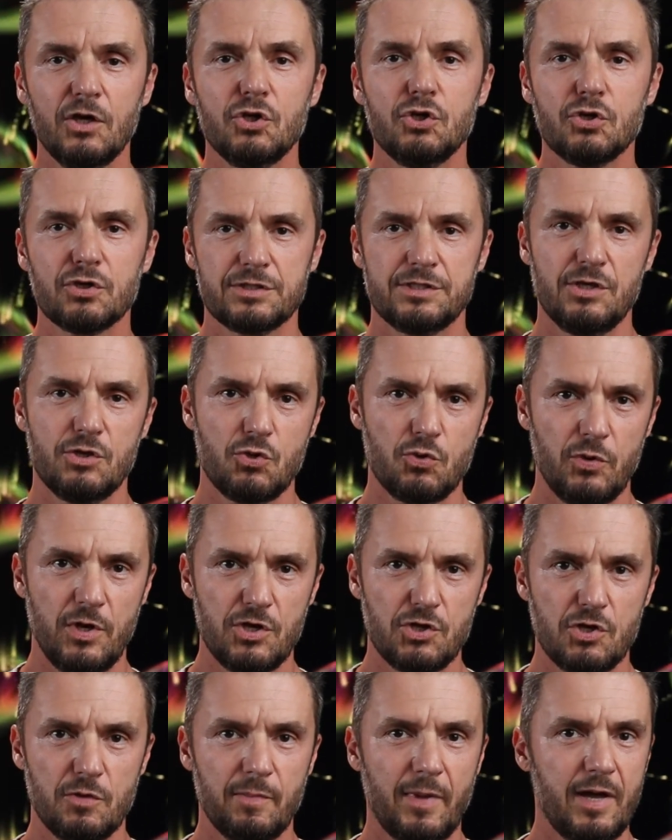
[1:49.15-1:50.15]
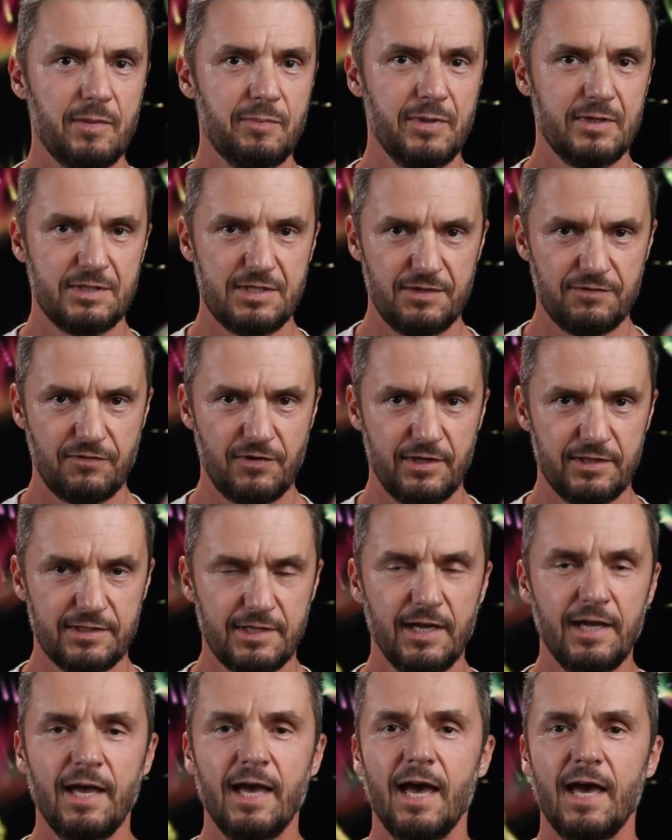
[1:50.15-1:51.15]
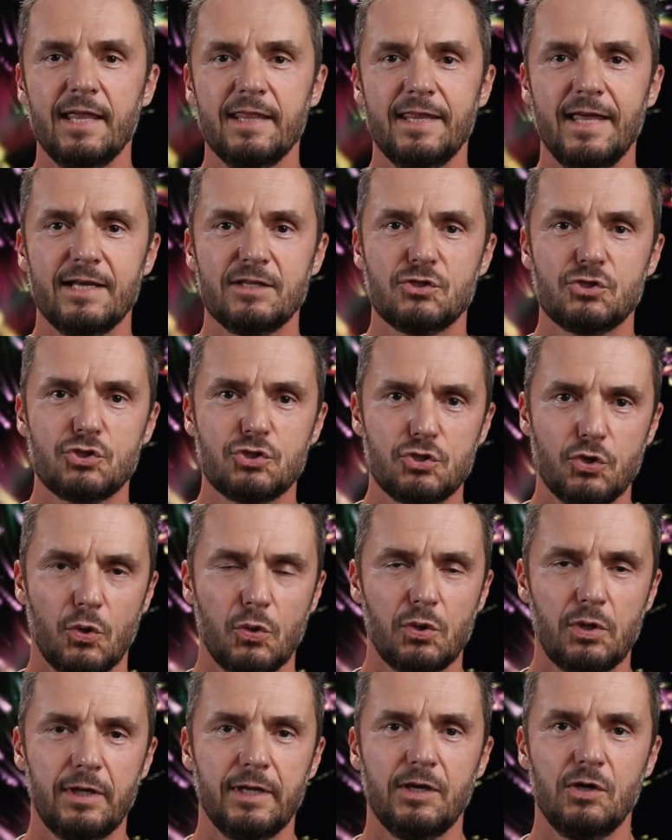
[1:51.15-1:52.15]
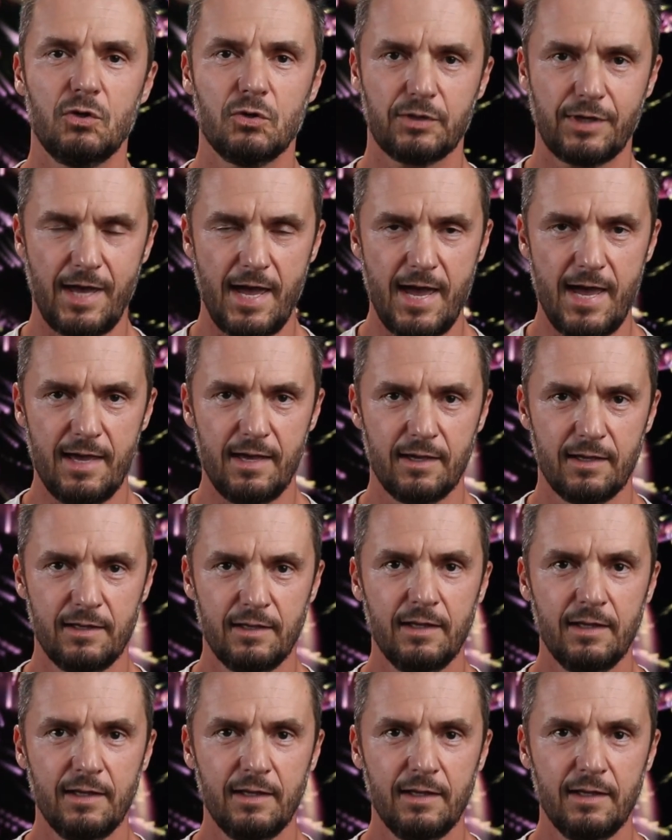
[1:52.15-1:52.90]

Your situation might be different and that's totally okay.